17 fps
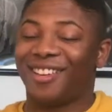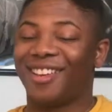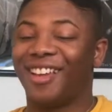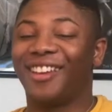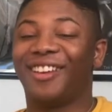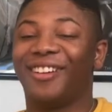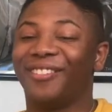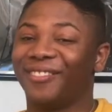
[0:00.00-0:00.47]

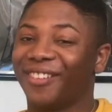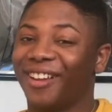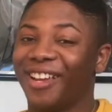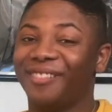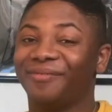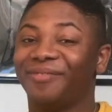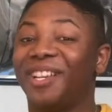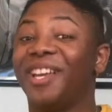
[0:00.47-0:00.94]
I know,
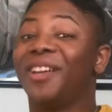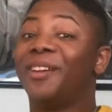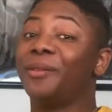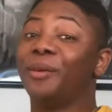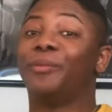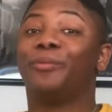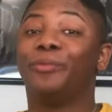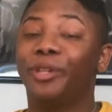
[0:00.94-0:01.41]
right?
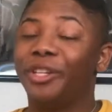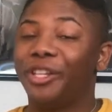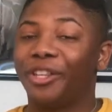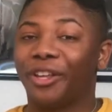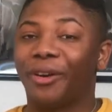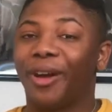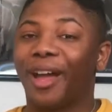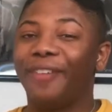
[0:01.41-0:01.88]
Really
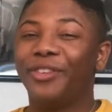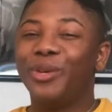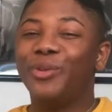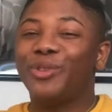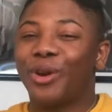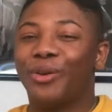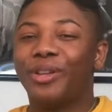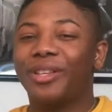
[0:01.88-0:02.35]
though, have you
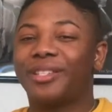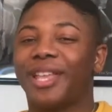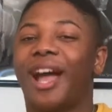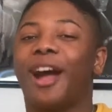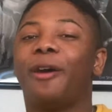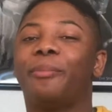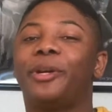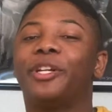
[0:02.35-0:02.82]
noticed
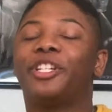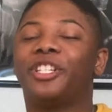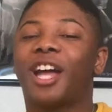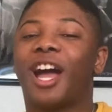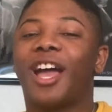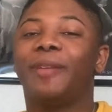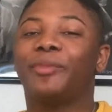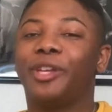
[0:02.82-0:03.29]
how much
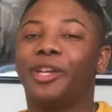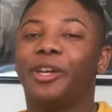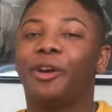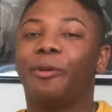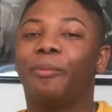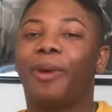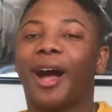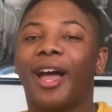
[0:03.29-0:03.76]
time can
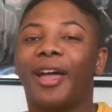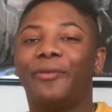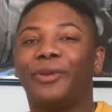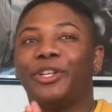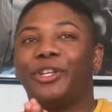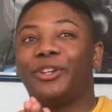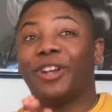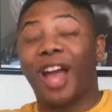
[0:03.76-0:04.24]
go by
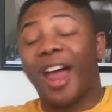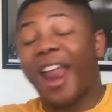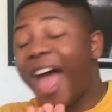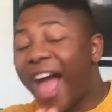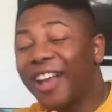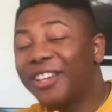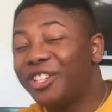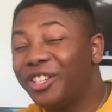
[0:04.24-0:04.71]
when you're not
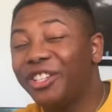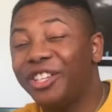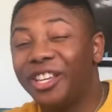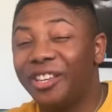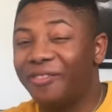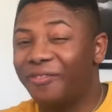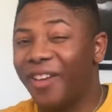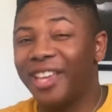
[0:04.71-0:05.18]

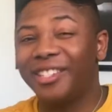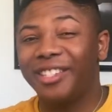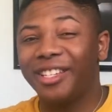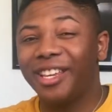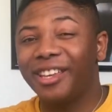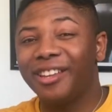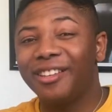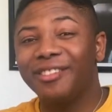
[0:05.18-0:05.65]
actually
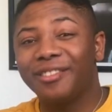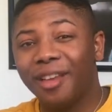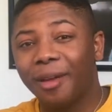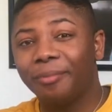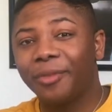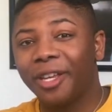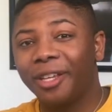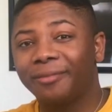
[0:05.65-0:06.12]
investing it in
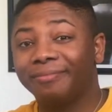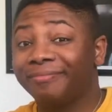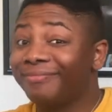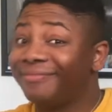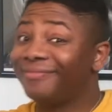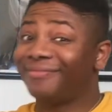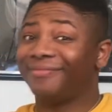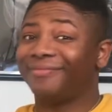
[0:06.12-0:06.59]
something?
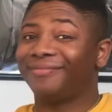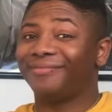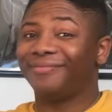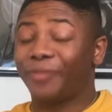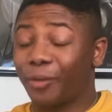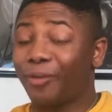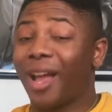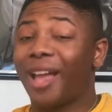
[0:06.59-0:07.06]

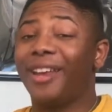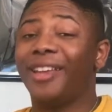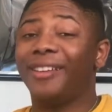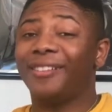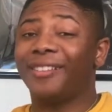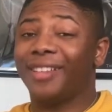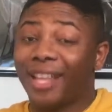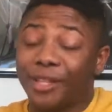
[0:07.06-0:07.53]
For
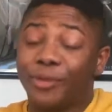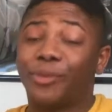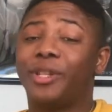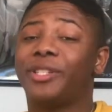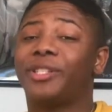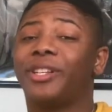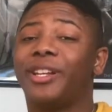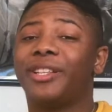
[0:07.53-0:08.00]
writing, that's what
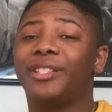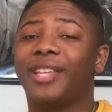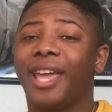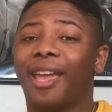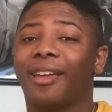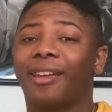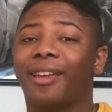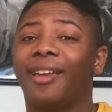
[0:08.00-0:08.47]
it's going to
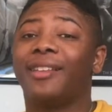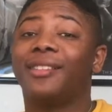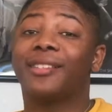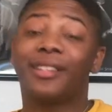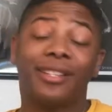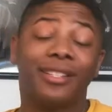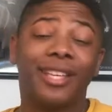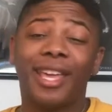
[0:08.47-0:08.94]
take. It's
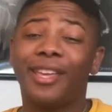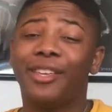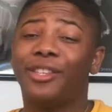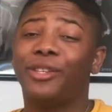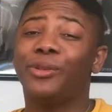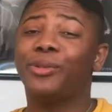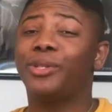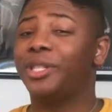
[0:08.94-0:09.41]
going to
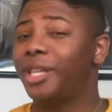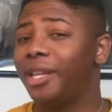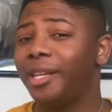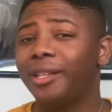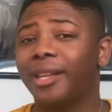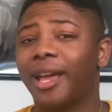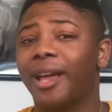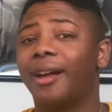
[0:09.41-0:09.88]
take you
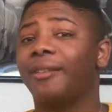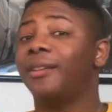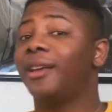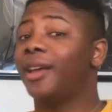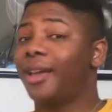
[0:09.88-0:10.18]
sitting down